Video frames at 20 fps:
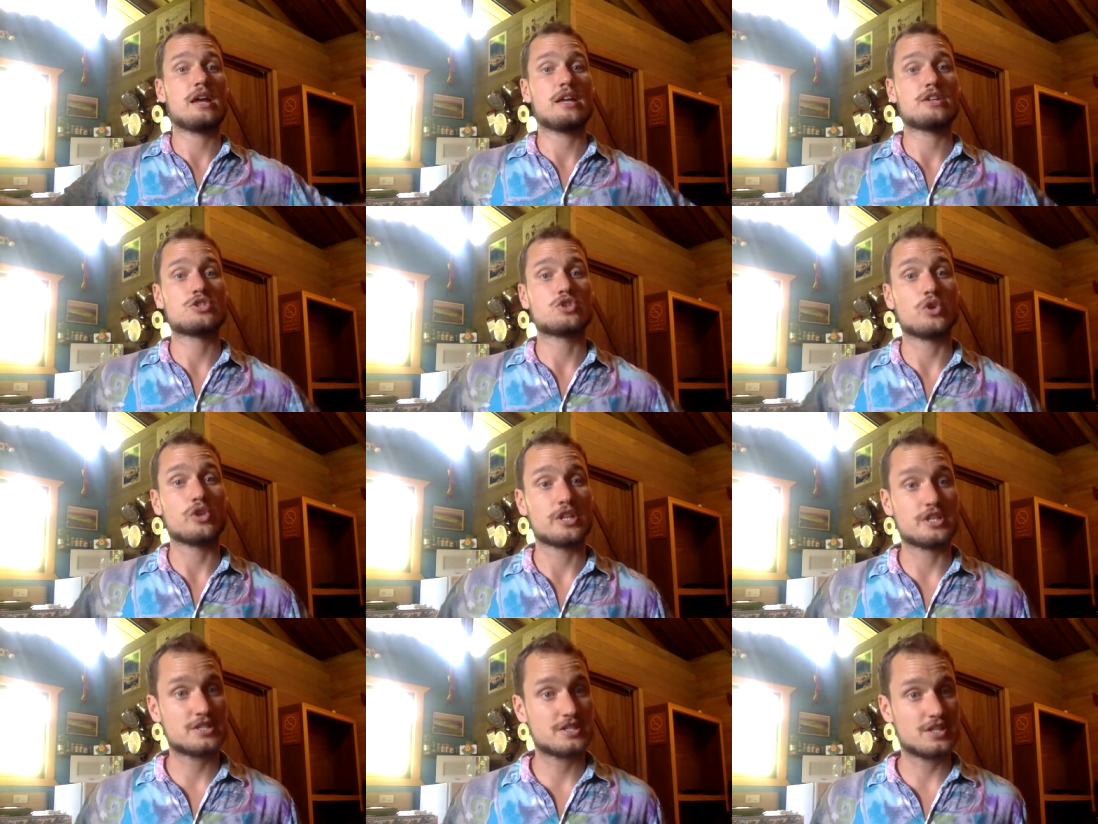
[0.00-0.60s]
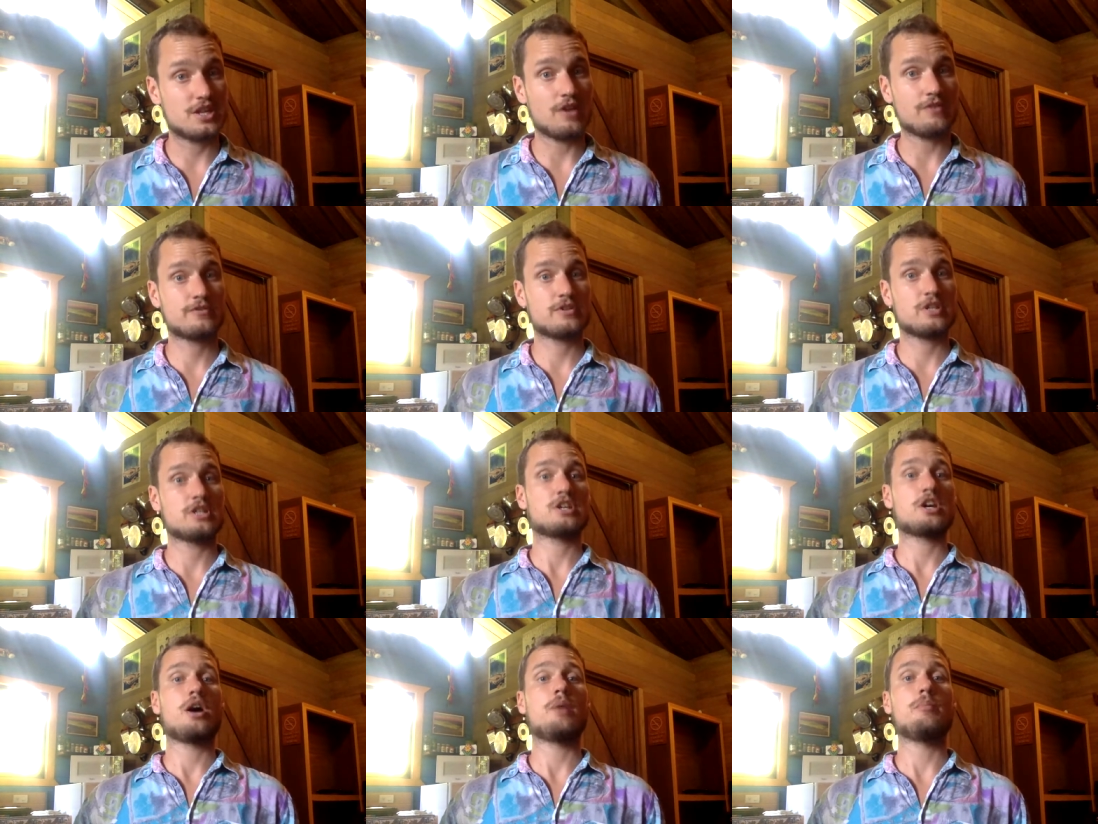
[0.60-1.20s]
so that stuff
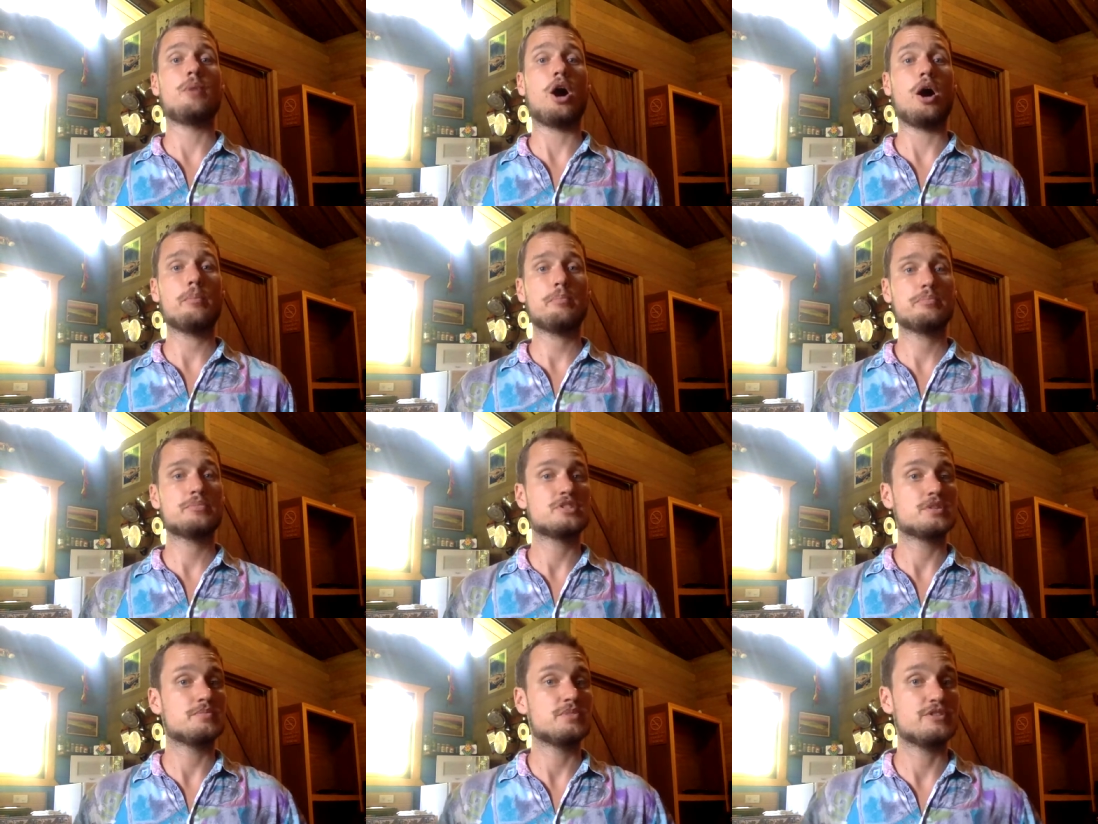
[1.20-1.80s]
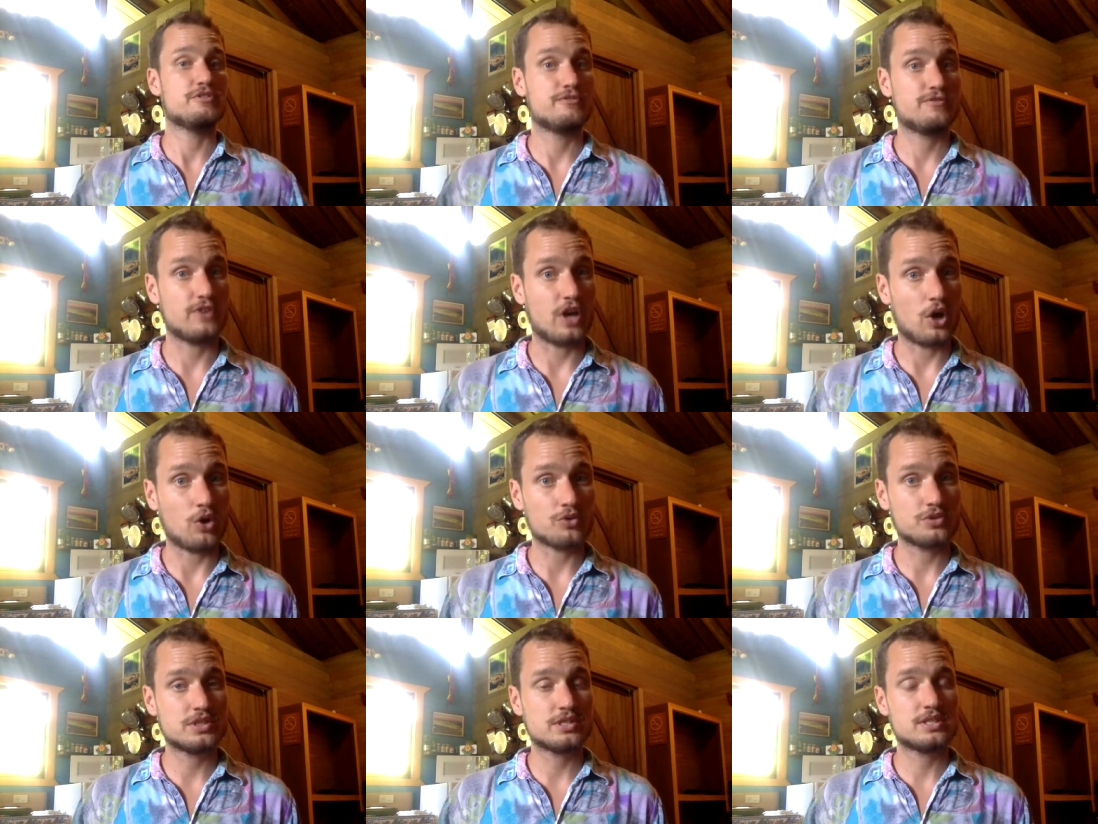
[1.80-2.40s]
can come up to be
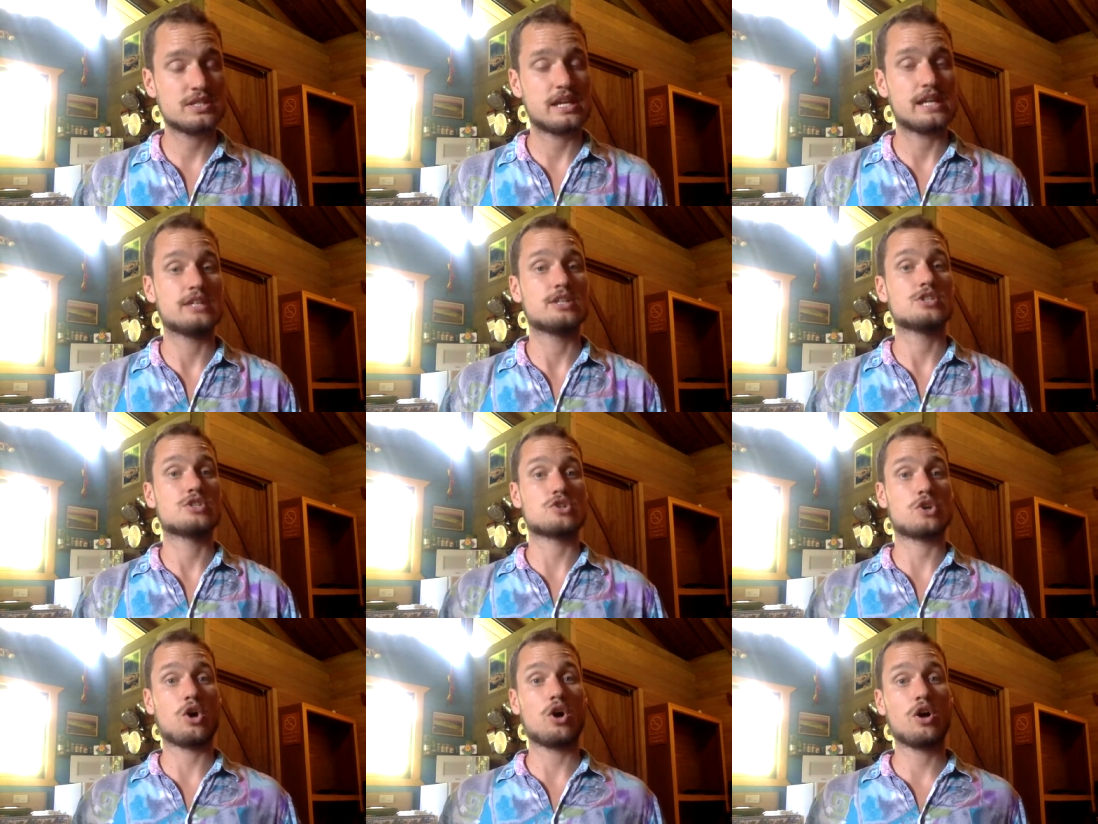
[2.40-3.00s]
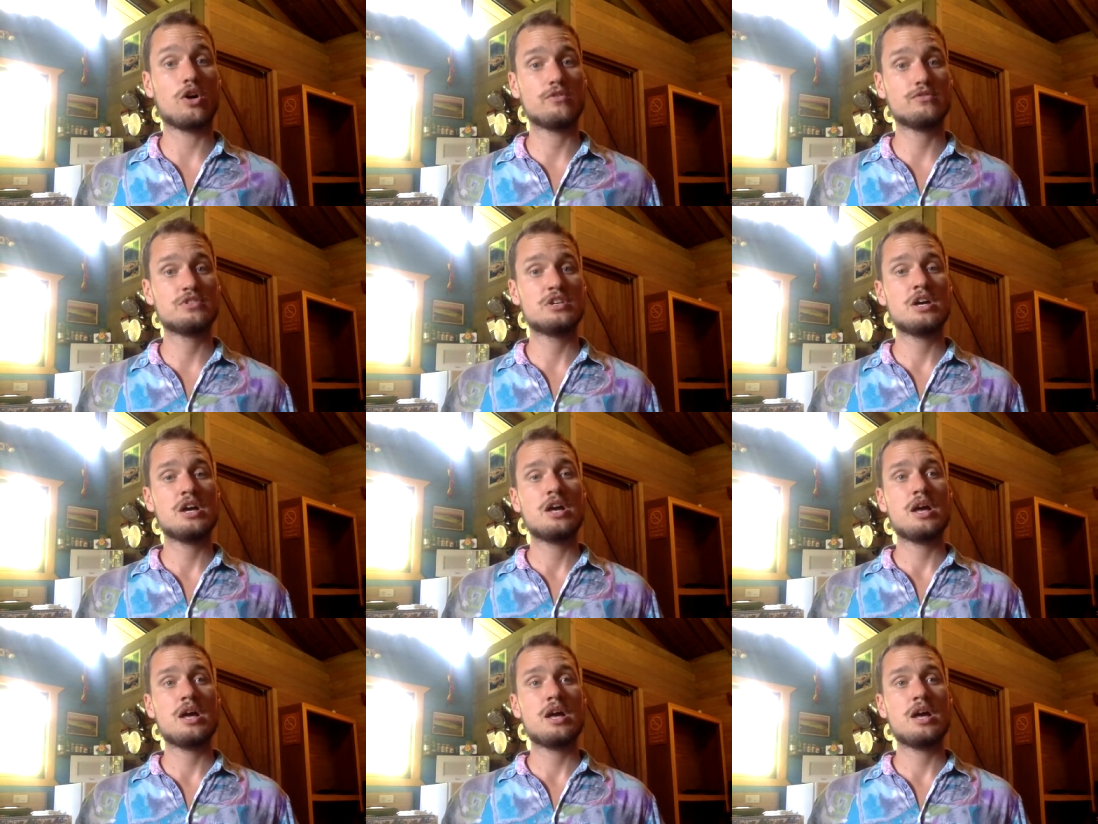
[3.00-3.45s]
felt and dissolved,